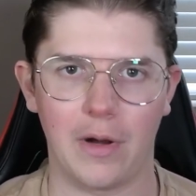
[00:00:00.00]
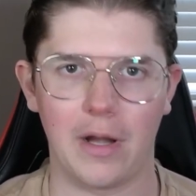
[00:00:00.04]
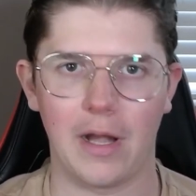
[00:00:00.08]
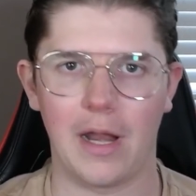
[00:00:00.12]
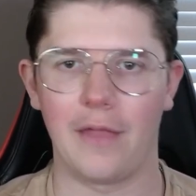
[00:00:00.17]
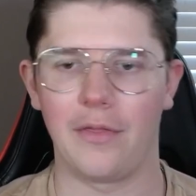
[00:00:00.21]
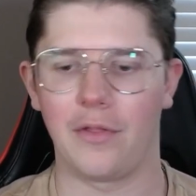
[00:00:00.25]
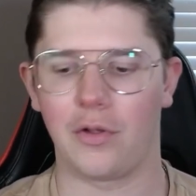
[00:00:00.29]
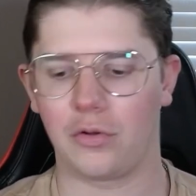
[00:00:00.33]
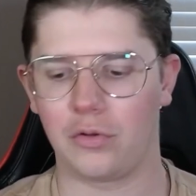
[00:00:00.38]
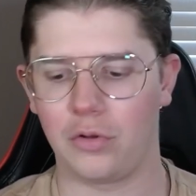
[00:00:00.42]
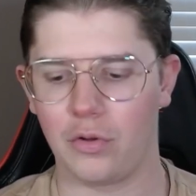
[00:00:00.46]
And
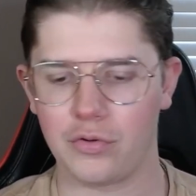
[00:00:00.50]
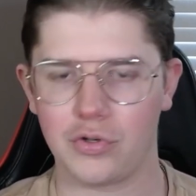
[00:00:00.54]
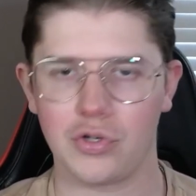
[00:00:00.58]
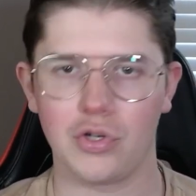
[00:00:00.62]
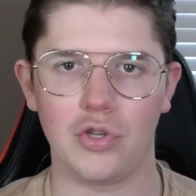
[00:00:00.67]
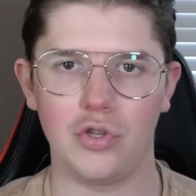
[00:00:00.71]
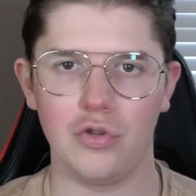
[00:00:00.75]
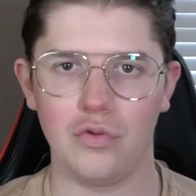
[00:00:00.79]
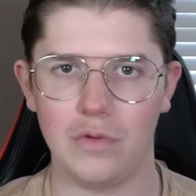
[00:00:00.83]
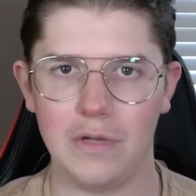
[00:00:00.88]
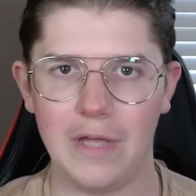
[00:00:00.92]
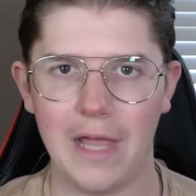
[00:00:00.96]
the closer
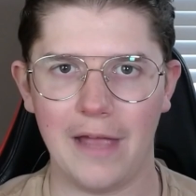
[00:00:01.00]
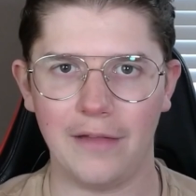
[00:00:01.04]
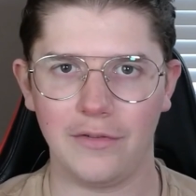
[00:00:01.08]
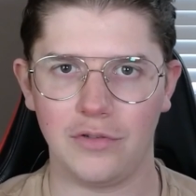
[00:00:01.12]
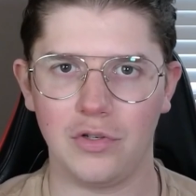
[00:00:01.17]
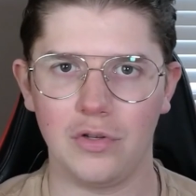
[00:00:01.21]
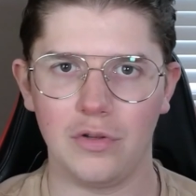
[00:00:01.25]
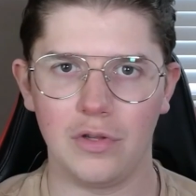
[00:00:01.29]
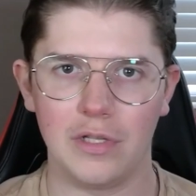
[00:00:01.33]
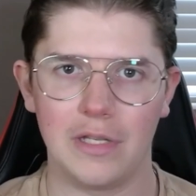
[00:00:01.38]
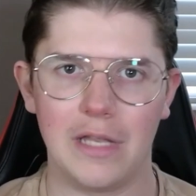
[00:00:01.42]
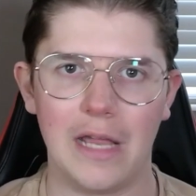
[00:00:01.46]
you get to
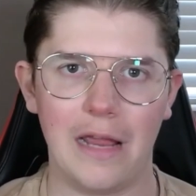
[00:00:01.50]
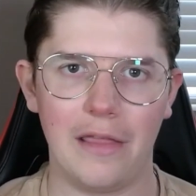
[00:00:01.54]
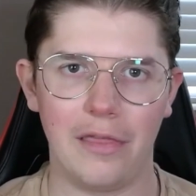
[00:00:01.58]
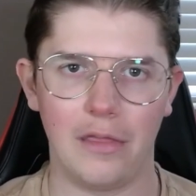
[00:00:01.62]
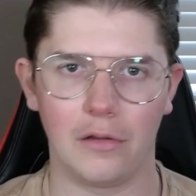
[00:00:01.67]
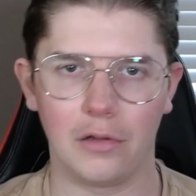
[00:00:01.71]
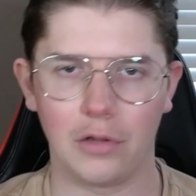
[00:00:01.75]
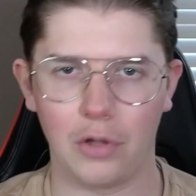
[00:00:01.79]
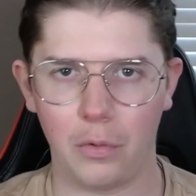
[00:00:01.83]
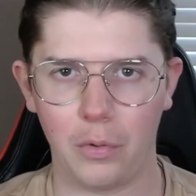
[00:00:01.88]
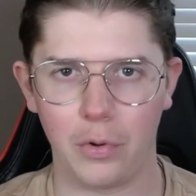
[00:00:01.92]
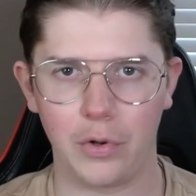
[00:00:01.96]
the day, the
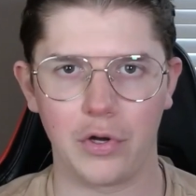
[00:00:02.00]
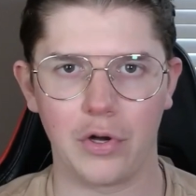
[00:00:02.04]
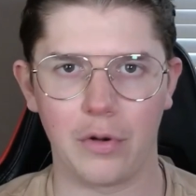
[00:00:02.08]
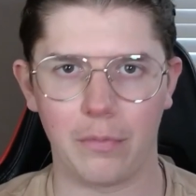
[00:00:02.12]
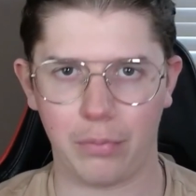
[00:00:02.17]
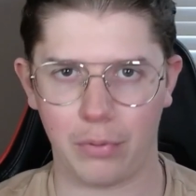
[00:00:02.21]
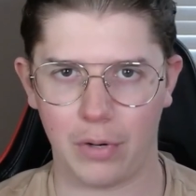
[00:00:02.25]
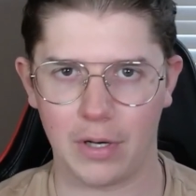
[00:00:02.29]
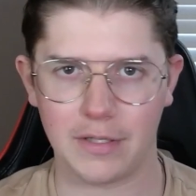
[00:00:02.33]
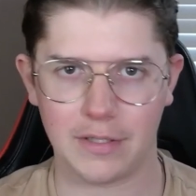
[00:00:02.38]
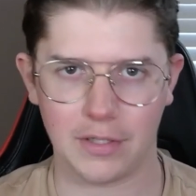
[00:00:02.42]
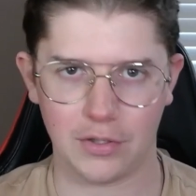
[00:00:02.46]
lower your
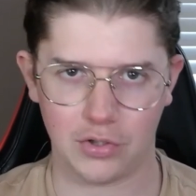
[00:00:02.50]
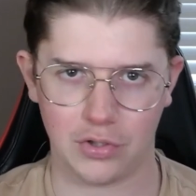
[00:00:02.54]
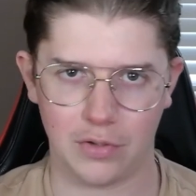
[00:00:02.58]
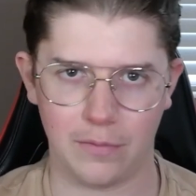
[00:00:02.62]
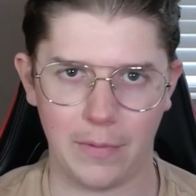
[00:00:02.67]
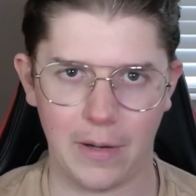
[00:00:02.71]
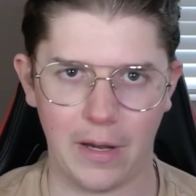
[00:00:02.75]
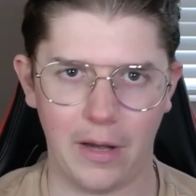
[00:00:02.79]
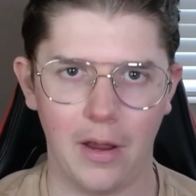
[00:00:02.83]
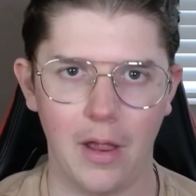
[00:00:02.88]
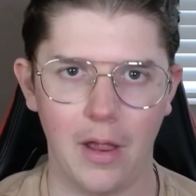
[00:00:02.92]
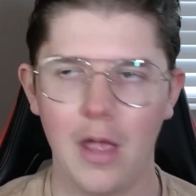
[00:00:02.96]
pricing should be.